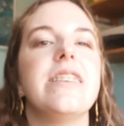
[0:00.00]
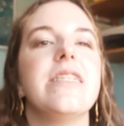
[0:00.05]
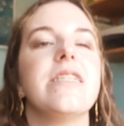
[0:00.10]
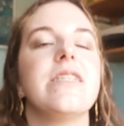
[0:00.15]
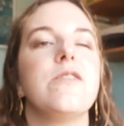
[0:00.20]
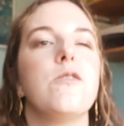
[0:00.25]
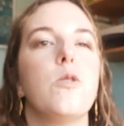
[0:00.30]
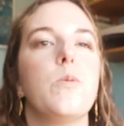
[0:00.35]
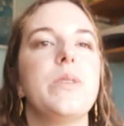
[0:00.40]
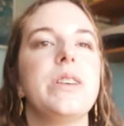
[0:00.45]

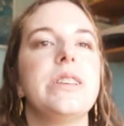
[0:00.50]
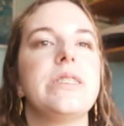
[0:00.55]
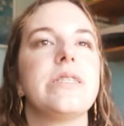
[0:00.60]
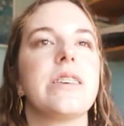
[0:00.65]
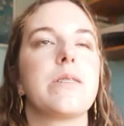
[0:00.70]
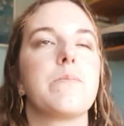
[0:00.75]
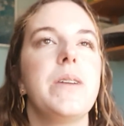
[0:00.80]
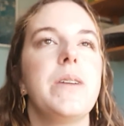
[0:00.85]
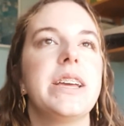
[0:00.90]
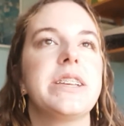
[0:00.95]
Normally it's
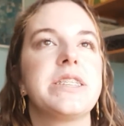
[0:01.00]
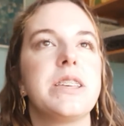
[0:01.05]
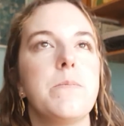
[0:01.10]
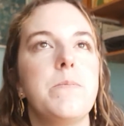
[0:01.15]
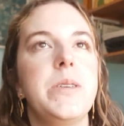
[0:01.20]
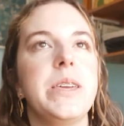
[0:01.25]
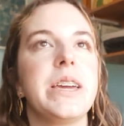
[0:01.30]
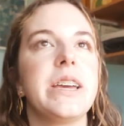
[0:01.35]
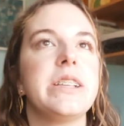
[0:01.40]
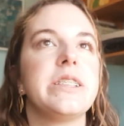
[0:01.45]
like make
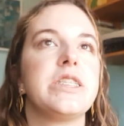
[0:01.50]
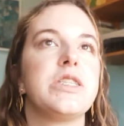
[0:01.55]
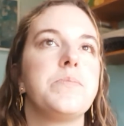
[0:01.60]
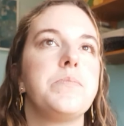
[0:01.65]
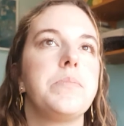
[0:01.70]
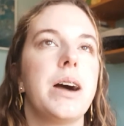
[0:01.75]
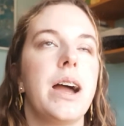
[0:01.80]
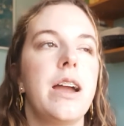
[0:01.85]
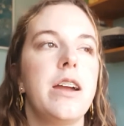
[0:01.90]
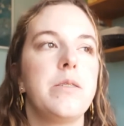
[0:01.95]
something
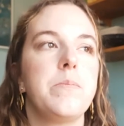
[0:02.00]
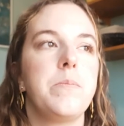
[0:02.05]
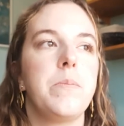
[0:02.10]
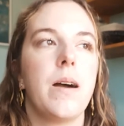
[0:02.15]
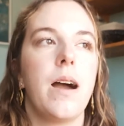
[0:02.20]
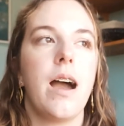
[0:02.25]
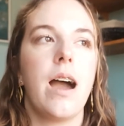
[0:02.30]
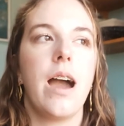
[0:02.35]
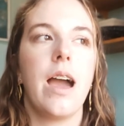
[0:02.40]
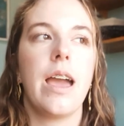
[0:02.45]
inspired
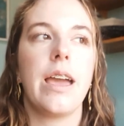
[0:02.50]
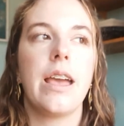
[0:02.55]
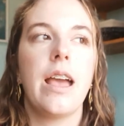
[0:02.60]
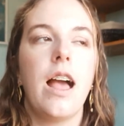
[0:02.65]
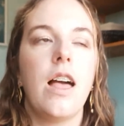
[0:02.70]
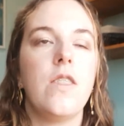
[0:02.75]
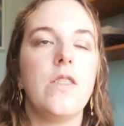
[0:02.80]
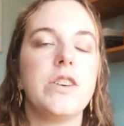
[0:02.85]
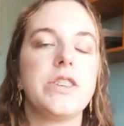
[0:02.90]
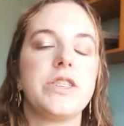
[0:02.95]
by
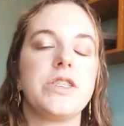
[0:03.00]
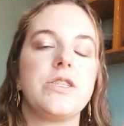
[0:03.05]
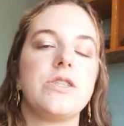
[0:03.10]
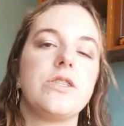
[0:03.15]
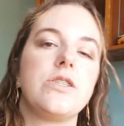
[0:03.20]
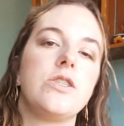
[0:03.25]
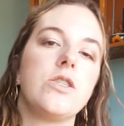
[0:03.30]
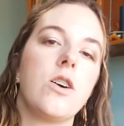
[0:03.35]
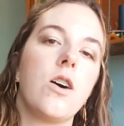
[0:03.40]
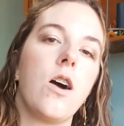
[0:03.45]
the
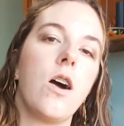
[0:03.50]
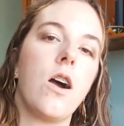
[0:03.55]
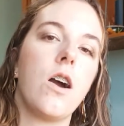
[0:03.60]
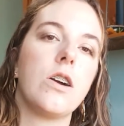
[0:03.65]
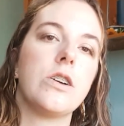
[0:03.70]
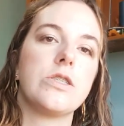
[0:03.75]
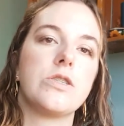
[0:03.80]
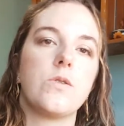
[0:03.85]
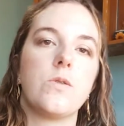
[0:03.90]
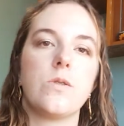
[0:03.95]

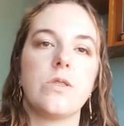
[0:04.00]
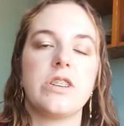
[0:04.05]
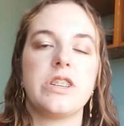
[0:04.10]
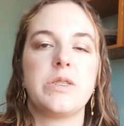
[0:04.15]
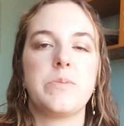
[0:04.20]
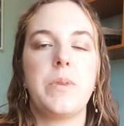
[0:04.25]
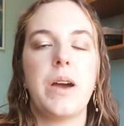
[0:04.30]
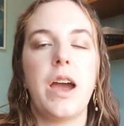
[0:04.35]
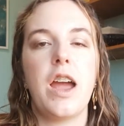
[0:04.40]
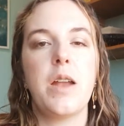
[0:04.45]
stars or
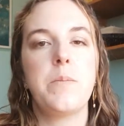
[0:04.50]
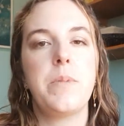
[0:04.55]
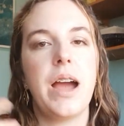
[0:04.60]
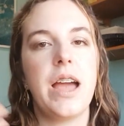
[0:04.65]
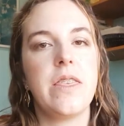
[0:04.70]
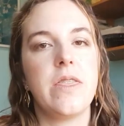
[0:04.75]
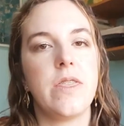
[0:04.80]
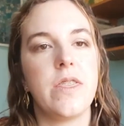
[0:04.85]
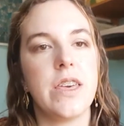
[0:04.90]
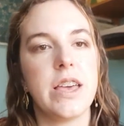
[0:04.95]
inspired by
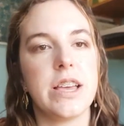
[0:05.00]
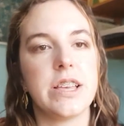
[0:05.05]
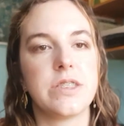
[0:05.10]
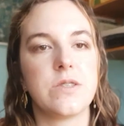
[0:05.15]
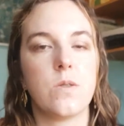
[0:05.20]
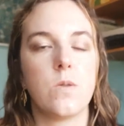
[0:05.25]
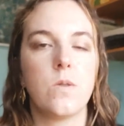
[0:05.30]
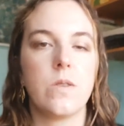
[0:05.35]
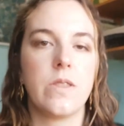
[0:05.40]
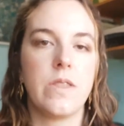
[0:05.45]
this
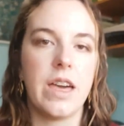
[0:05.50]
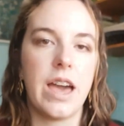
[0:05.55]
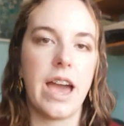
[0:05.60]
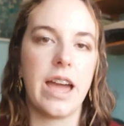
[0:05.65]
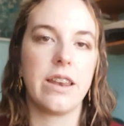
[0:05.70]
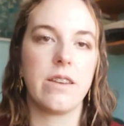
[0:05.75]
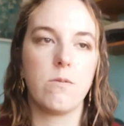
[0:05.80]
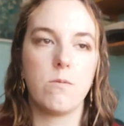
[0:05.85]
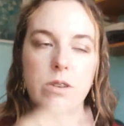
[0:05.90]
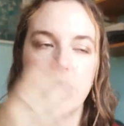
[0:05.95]
or that,
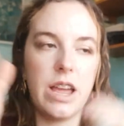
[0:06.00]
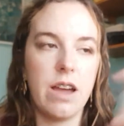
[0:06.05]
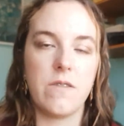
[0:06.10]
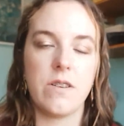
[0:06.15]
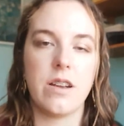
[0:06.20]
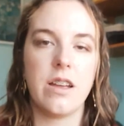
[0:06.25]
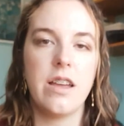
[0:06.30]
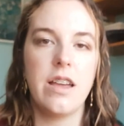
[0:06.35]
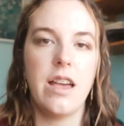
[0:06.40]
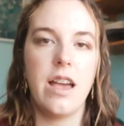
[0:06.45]

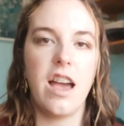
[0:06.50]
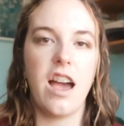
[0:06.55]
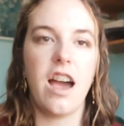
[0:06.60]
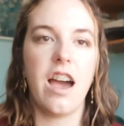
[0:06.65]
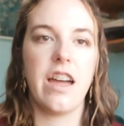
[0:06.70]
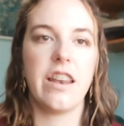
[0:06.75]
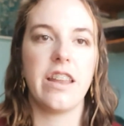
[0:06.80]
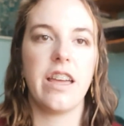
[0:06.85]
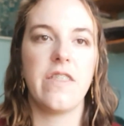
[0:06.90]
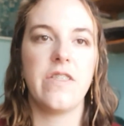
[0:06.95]
whatever.
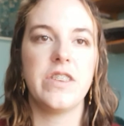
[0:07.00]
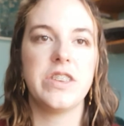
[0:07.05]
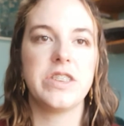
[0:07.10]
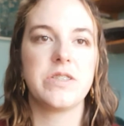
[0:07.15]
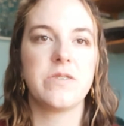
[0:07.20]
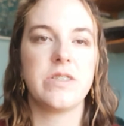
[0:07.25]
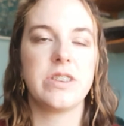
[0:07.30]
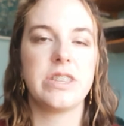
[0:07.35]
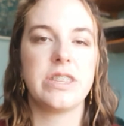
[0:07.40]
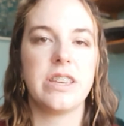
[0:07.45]
And this
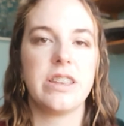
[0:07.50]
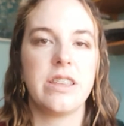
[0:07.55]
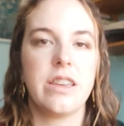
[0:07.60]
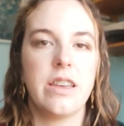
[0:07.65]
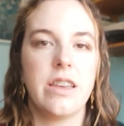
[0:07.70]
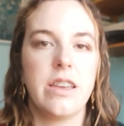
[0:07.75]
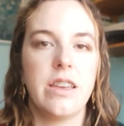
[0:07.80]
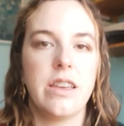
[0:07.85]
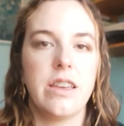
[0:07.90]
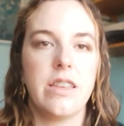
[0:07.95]
one said,
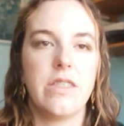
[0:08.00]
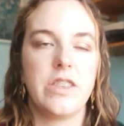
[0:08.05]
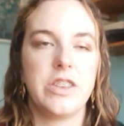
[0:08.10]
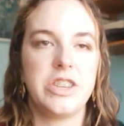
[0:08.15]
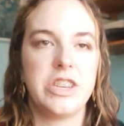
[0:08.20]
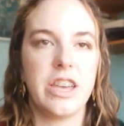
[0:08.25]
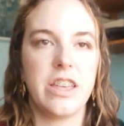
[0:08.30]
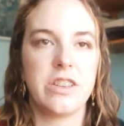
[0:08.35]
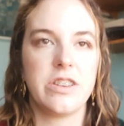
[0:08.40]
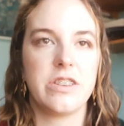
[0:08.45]
the
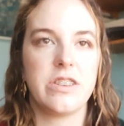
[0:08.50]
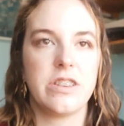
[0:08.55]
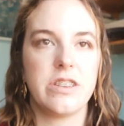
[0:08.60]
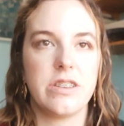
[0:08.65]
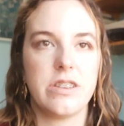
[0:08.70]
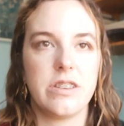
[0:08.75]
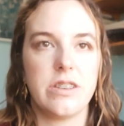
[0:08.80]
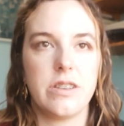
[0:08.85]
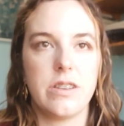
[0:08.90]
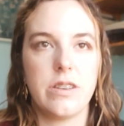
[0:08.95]
challenge
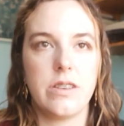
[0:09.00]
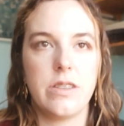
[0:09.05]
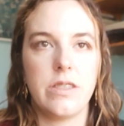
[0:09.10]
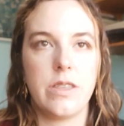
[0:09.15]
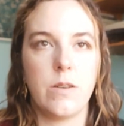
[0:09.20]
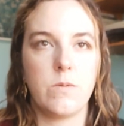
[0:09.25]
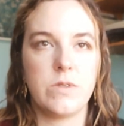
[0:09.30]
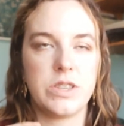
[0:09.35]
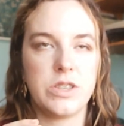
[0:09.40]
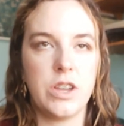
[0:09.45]

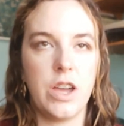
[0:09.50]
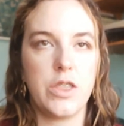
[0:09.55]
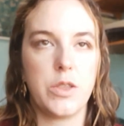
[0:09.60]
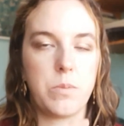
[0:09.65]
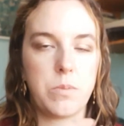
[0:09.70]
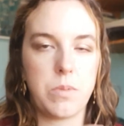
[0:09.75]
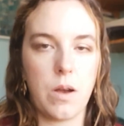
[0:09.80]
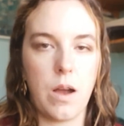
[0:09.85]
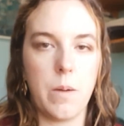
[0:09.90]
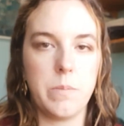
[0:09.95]
that was not the
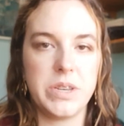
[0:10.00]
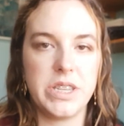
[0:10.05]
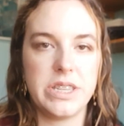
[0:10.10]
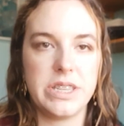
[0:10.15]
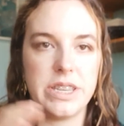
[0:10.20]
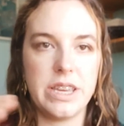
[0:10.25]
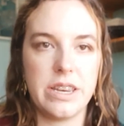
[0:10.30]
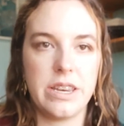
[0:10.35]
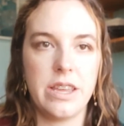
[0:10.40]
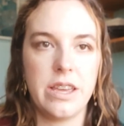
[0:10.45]
prompt
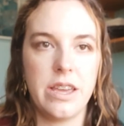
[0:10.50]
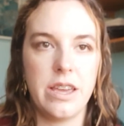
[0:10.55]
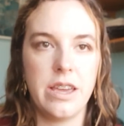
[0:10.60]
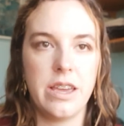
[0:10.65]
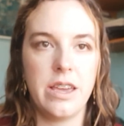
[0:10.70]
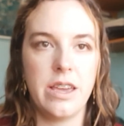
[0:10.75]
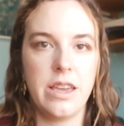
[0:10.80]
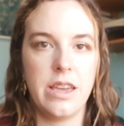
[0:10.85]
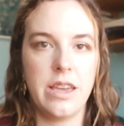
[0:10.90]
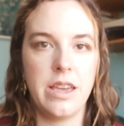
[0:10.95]
said,
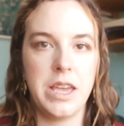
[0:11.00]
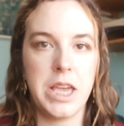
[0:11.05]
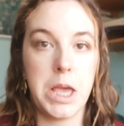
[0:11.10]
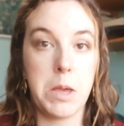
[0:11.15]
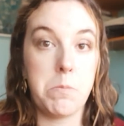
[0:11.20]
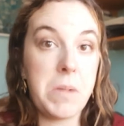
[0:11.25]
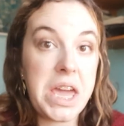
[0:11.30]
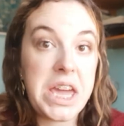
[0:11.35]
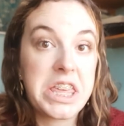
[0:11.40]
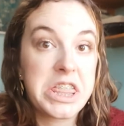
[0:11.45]

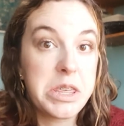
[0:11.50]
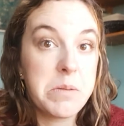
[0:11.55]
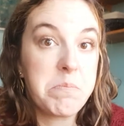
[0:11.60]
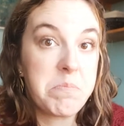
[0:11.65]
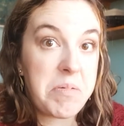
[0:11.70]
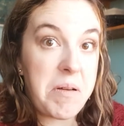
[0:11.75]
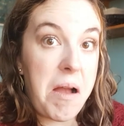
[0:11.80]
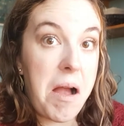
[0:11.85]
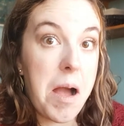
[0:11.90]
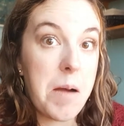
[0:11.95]
make the
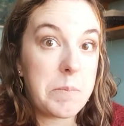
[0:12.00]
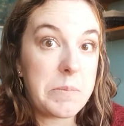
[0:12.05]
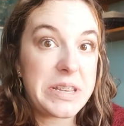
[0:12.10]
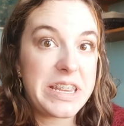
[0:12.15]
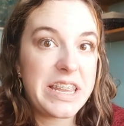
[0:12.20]
prompt.